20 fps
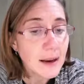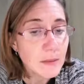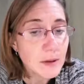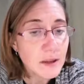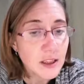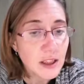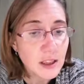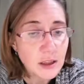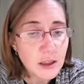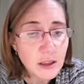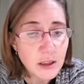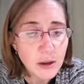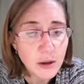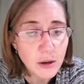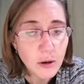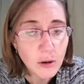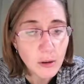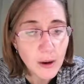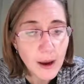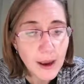times the
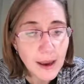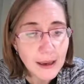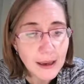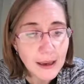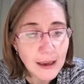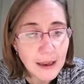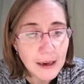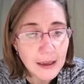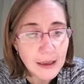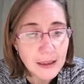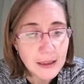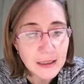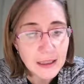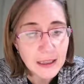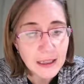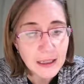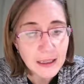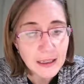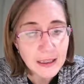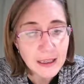2 and get a
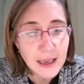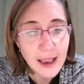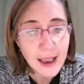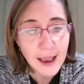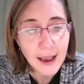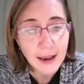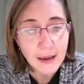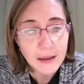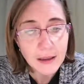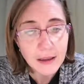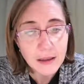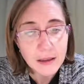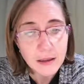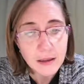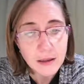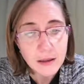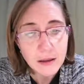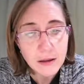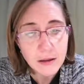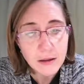6x.